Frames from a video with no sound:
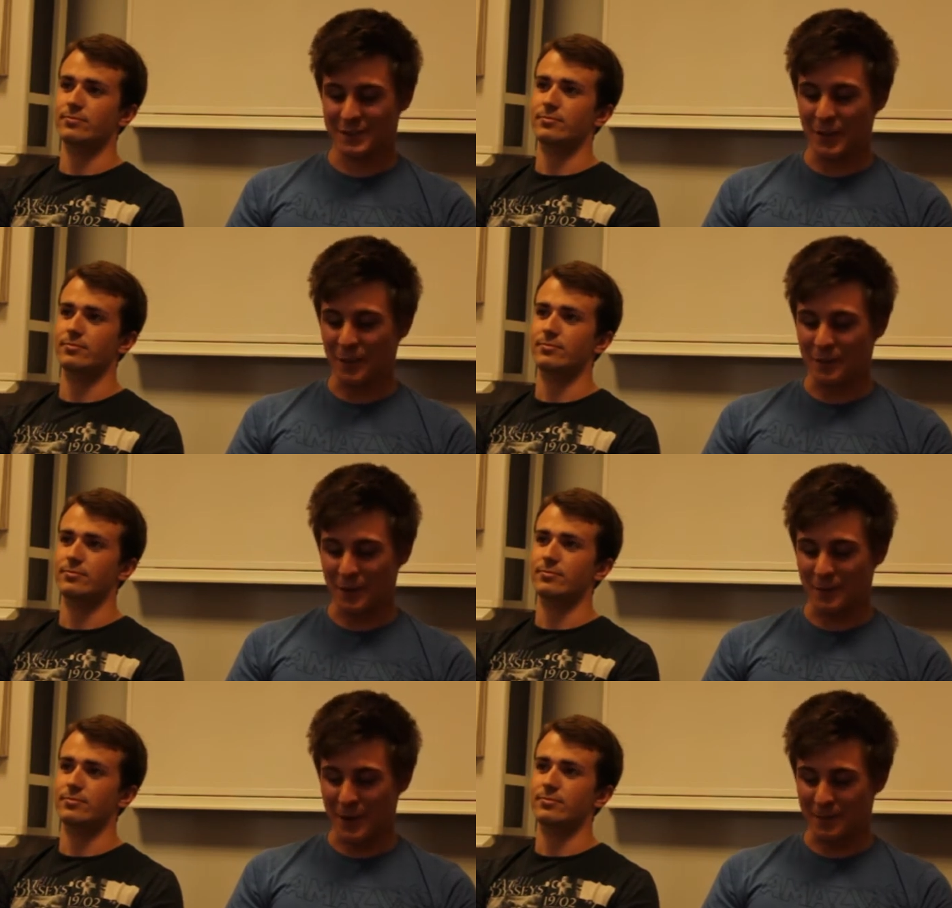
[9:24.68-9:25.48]
Speaker 1: film
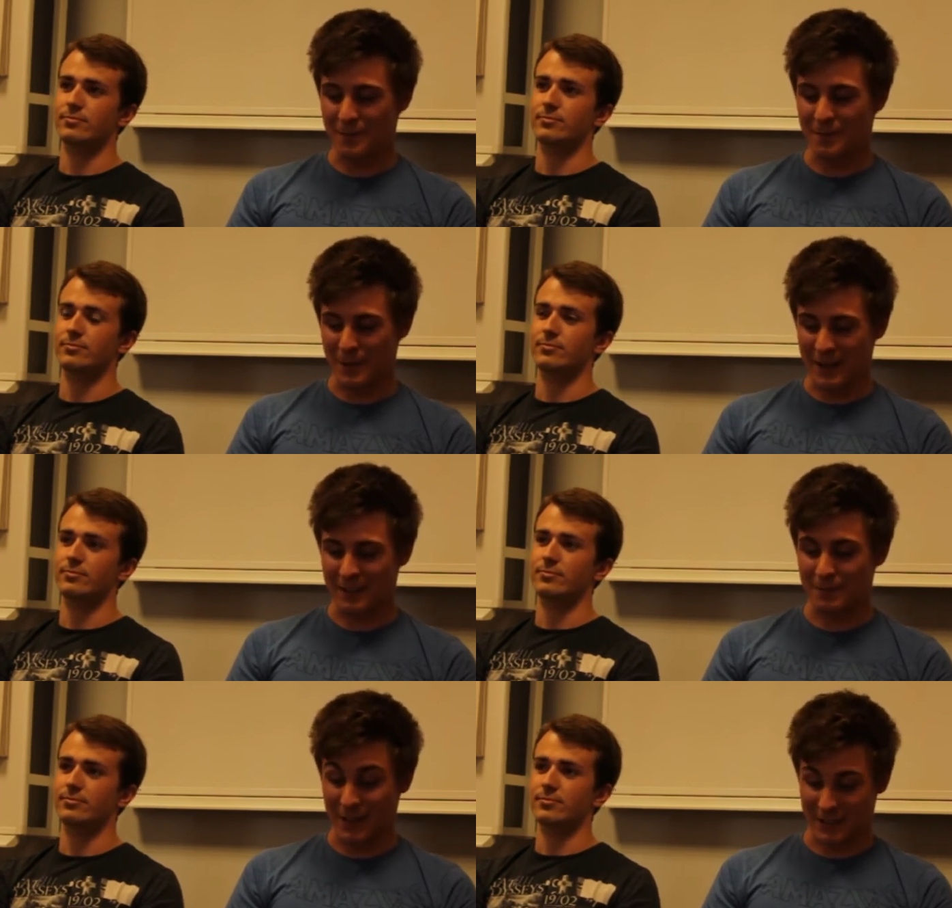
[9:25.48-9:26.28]
from uh, blank
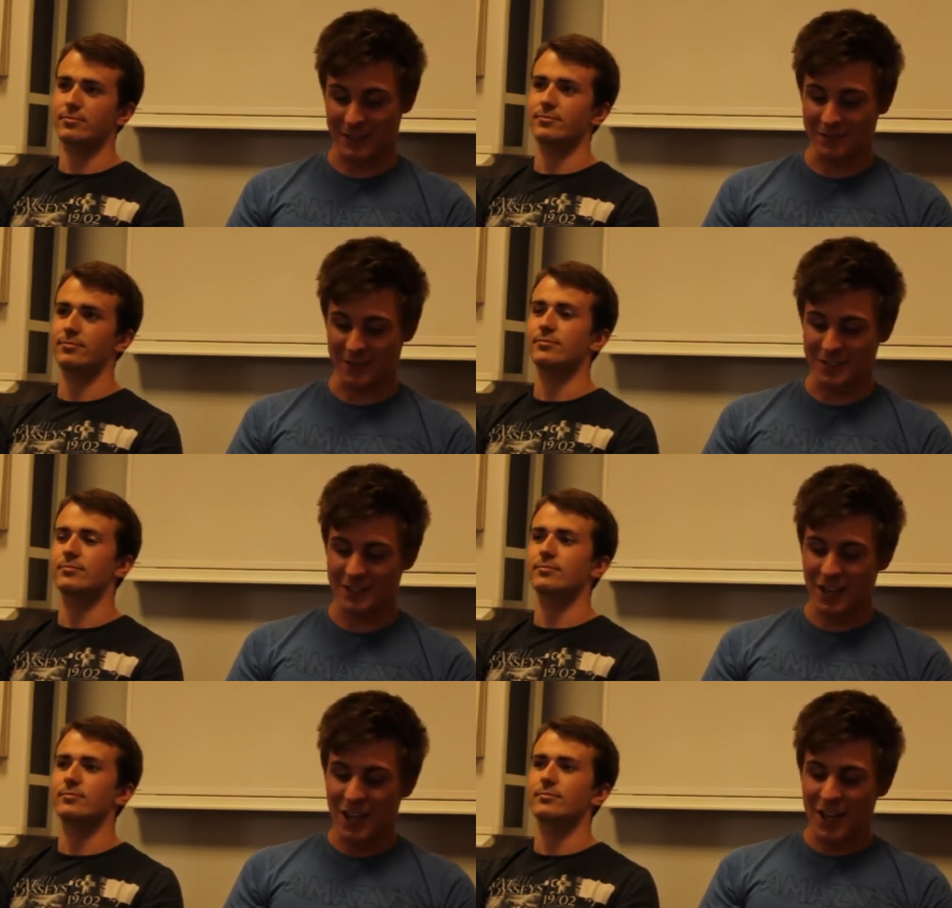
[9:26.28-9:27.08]
blank canvas,
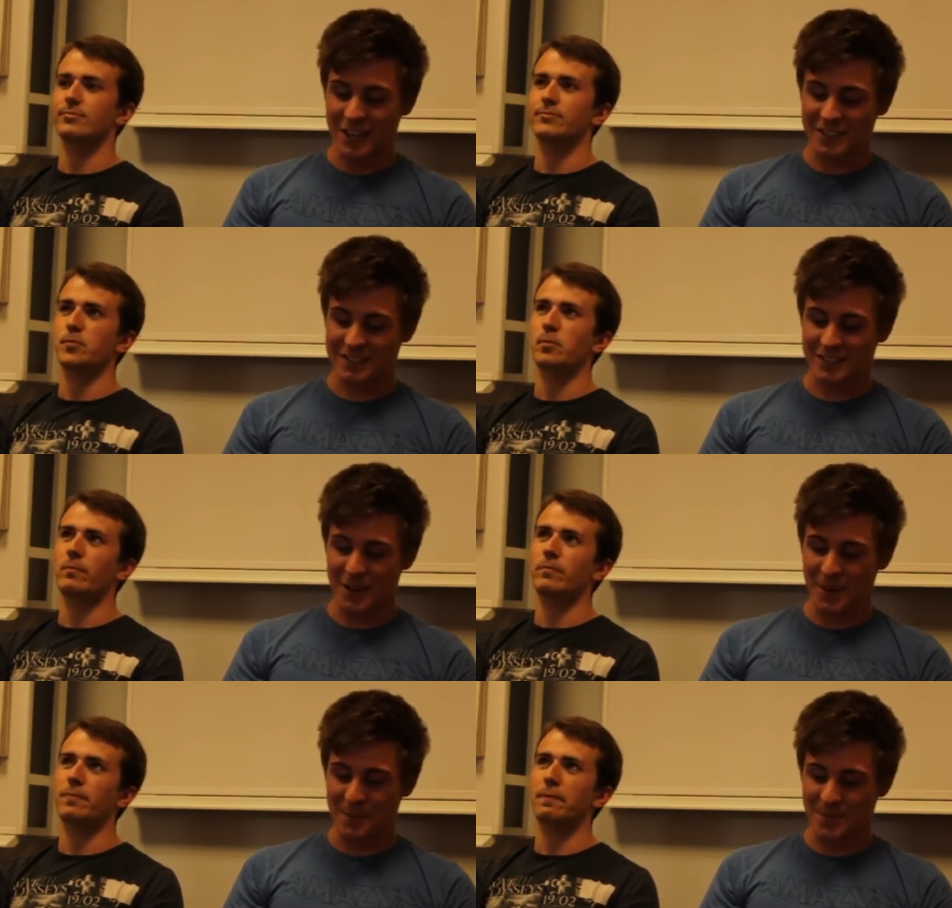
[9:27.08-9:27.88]
it's
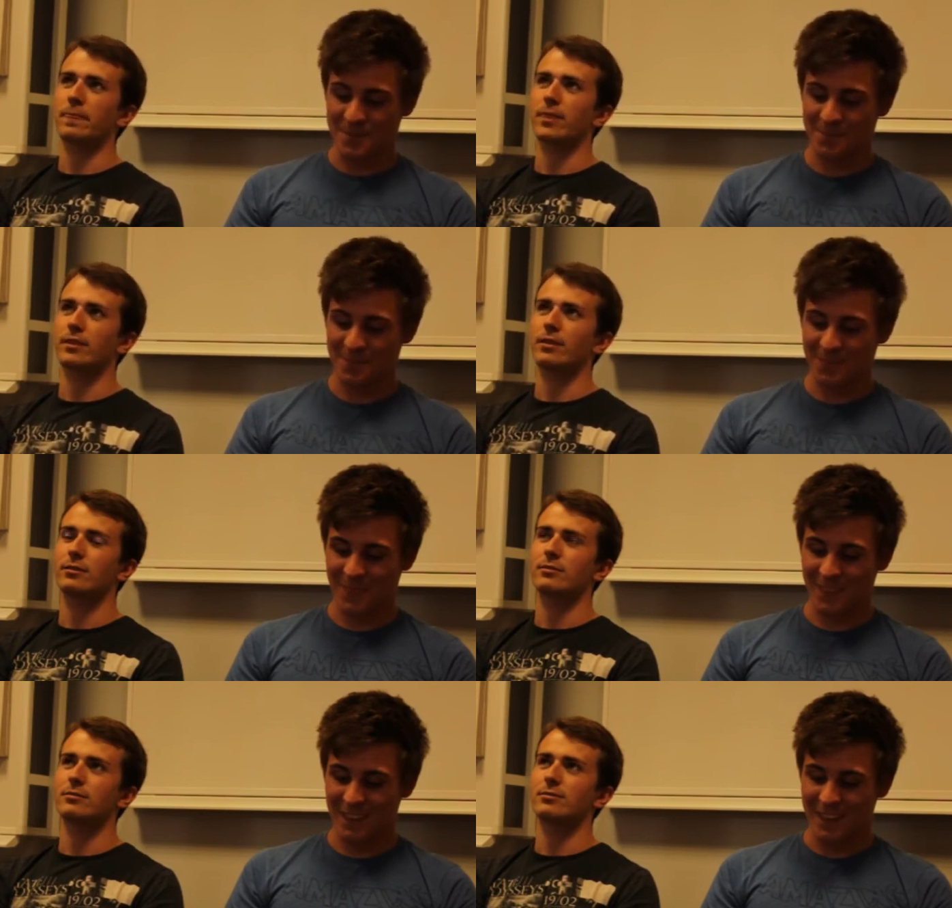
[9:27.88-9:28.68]
um,
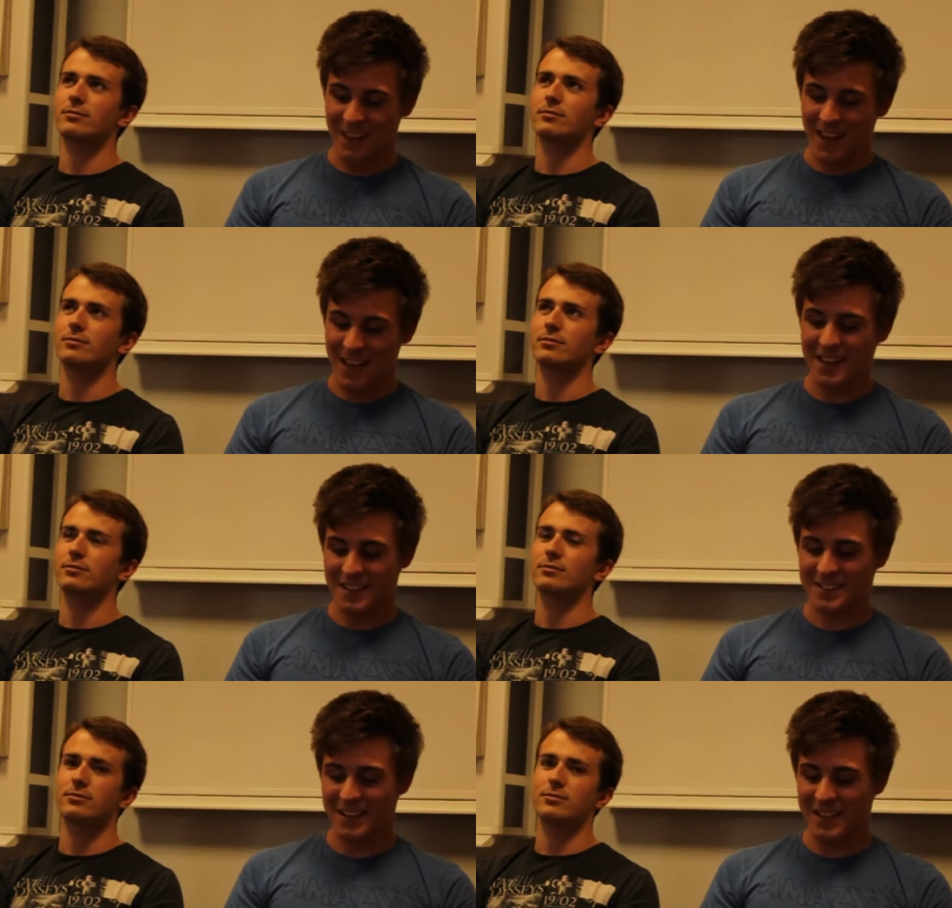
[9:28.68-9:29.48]
it
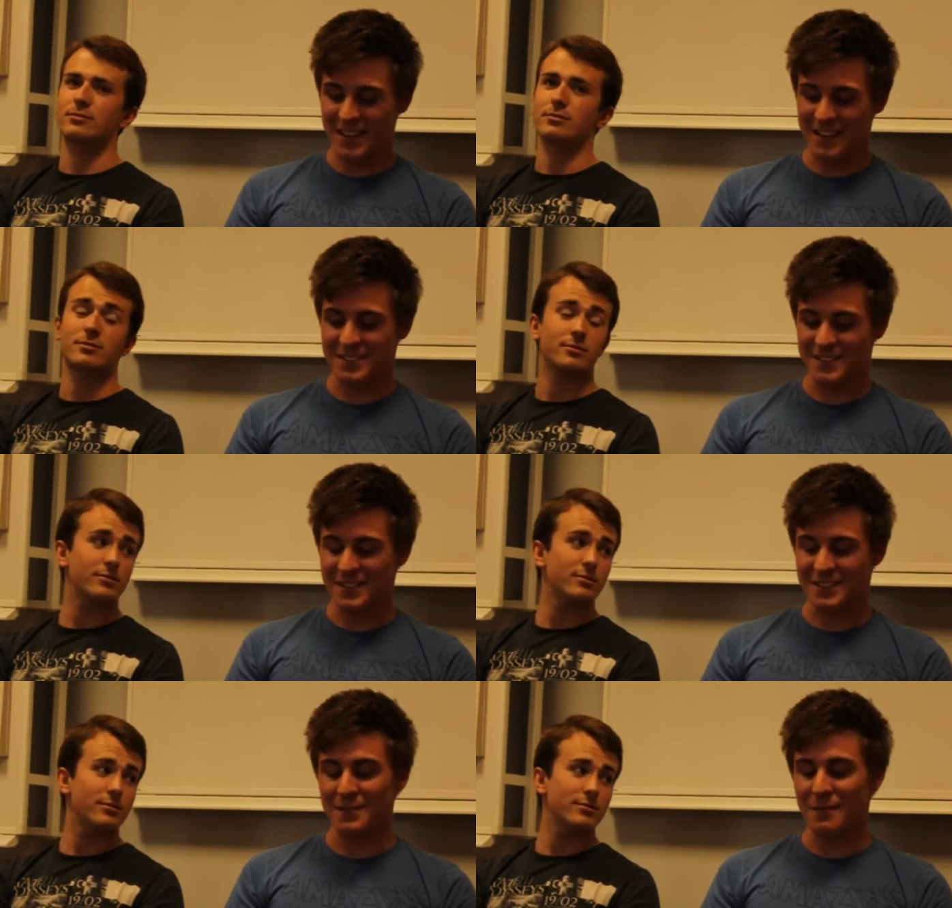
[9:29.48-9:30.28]
is it is
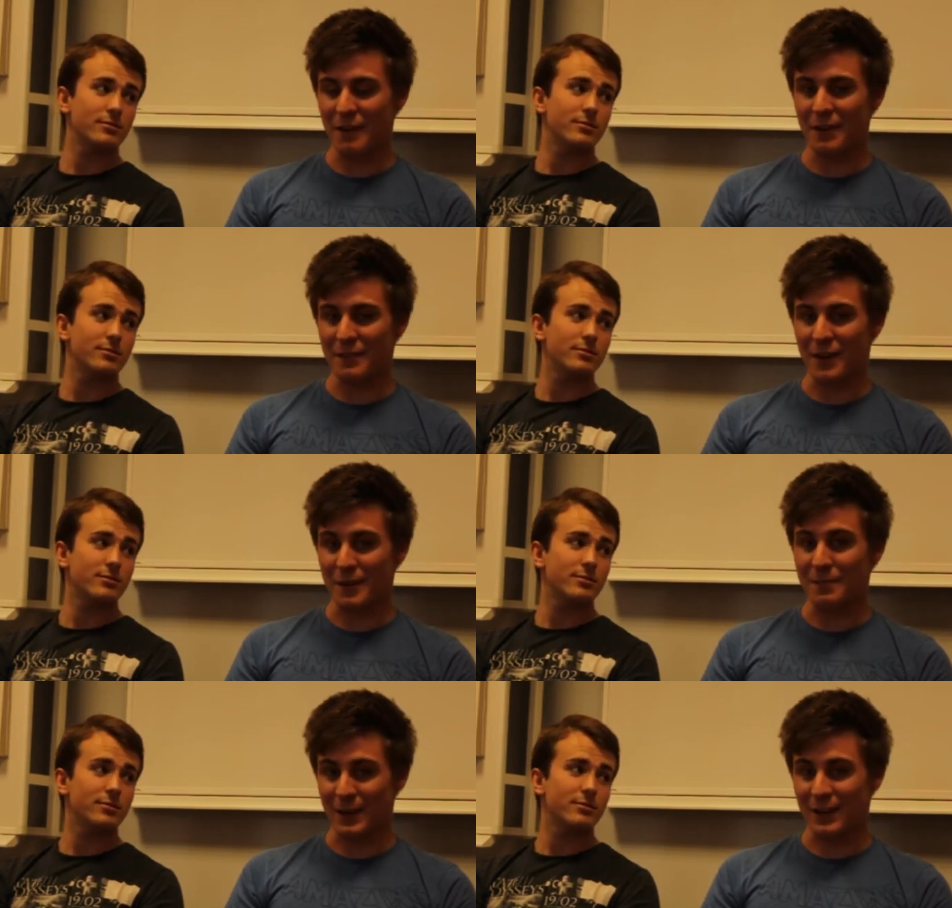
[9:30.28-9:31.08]
it's a very
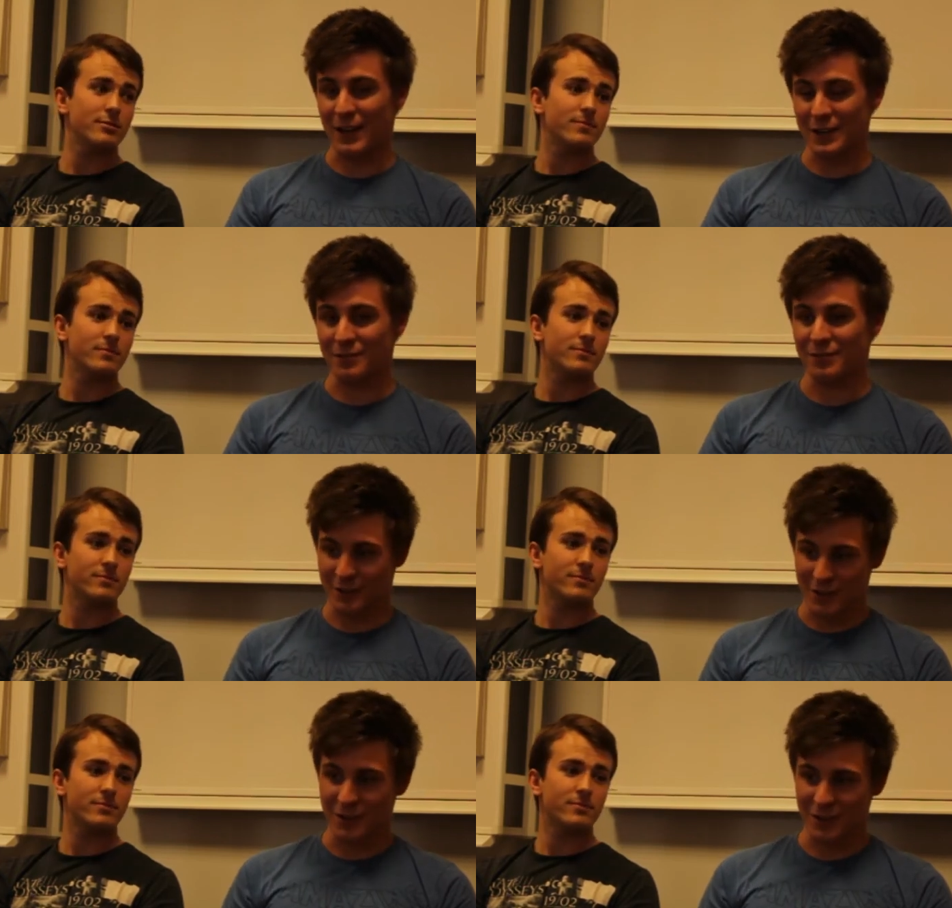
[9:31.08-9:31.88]
very big kind of
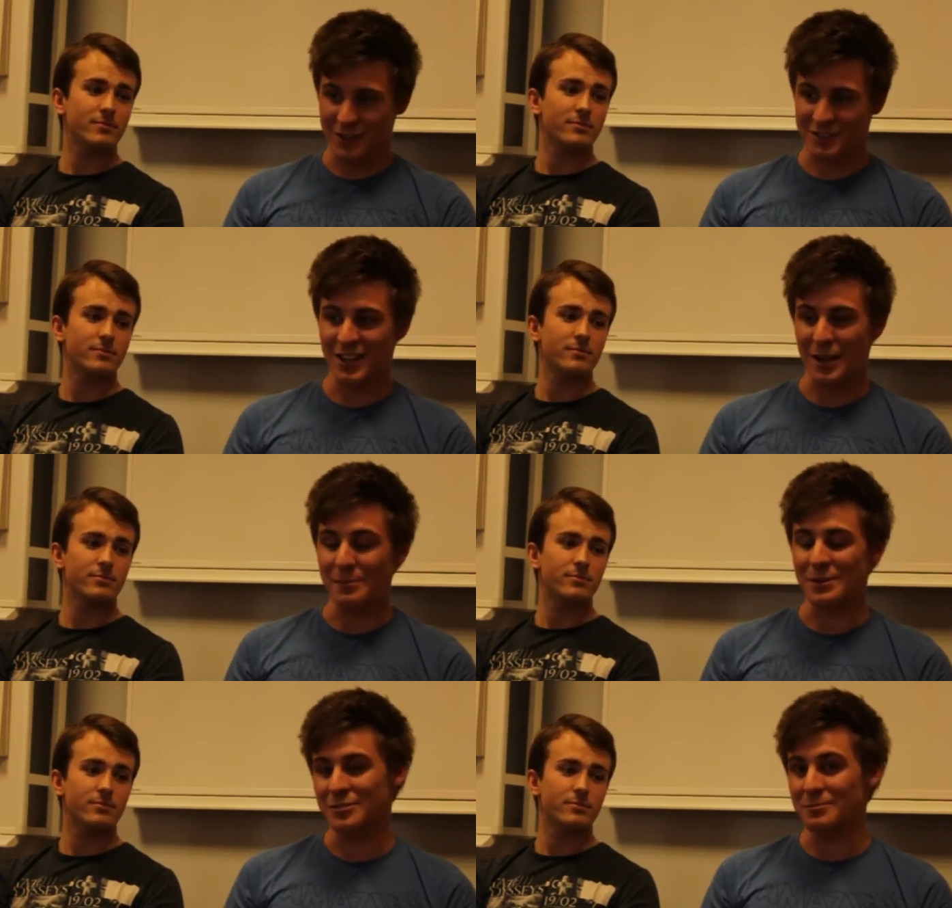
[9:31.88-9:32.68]

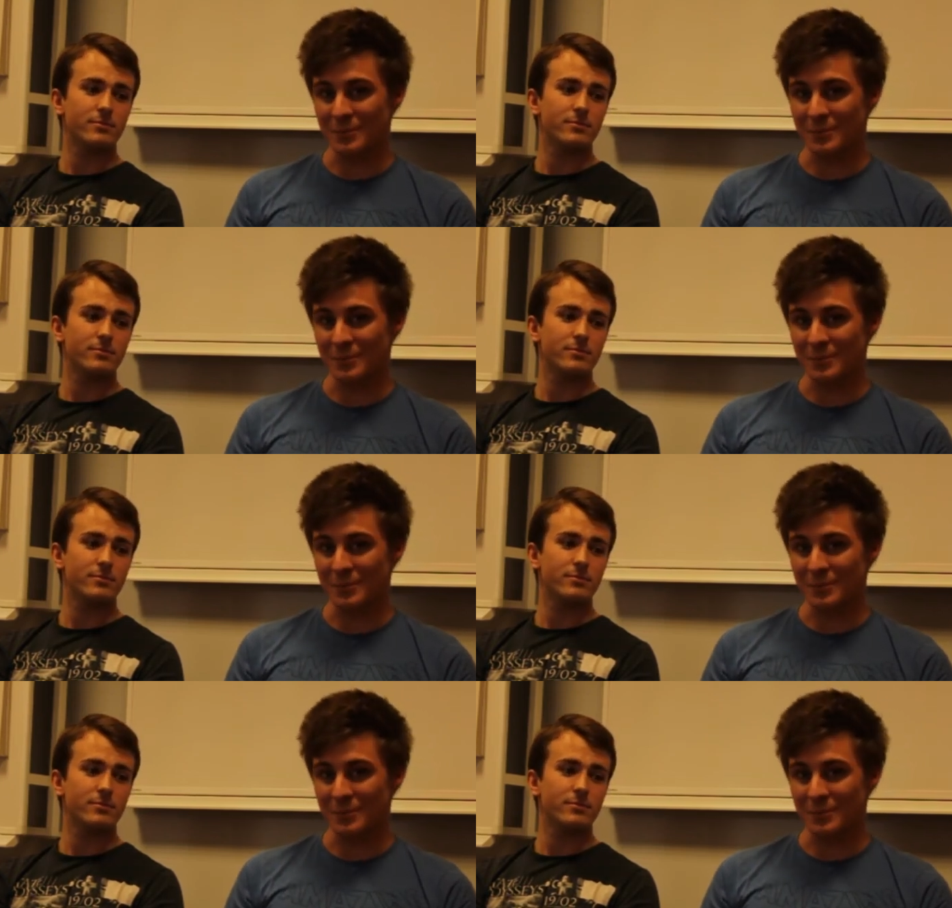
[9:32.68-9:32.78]
escapism